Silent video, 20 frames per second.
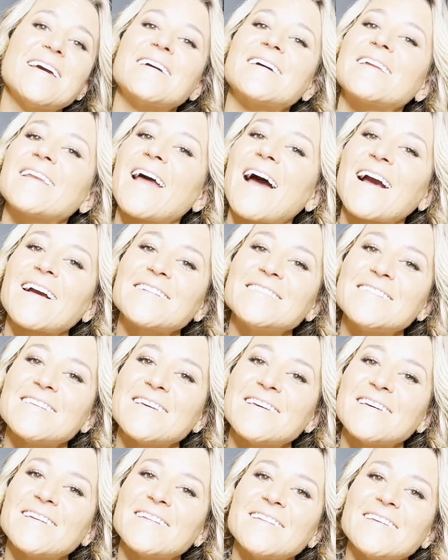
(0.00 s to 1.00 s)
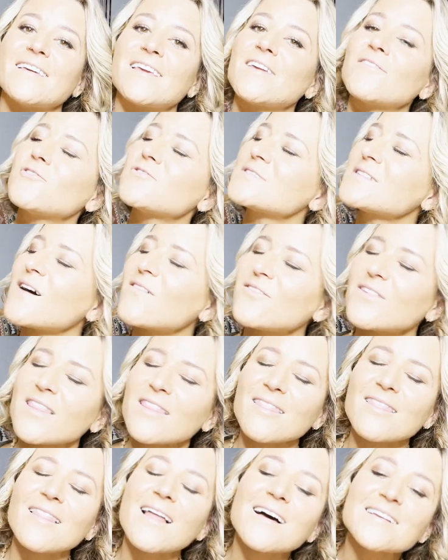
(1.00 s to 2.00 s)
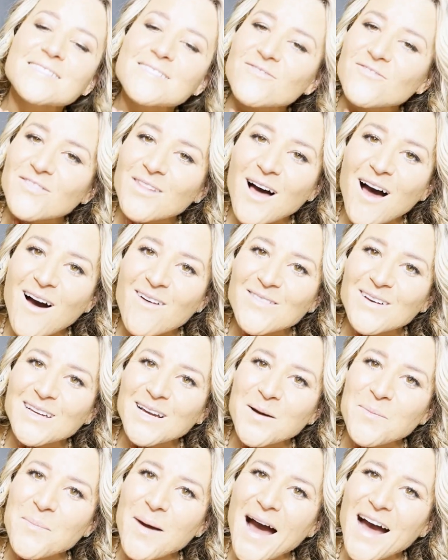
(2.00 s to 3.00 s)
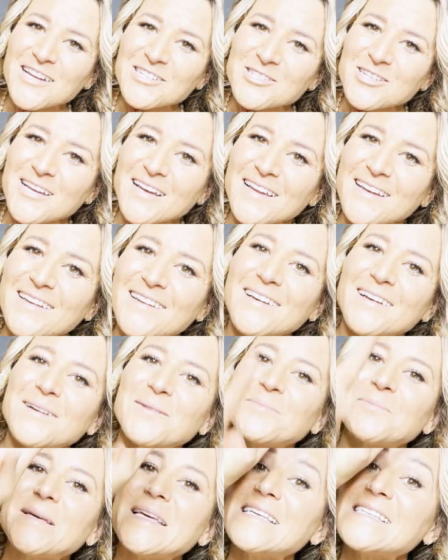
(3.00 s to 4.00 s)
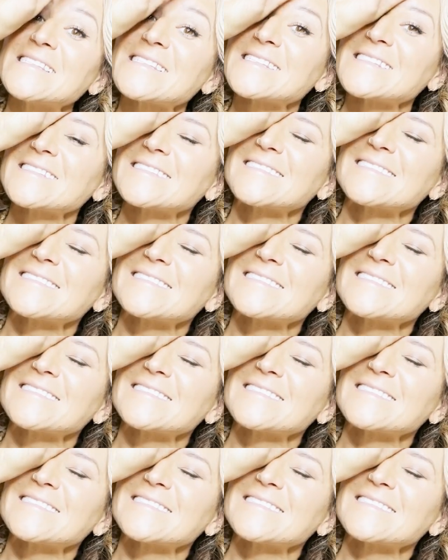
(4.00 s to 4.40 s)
connected, give yourself lots of love and compassion. Peace.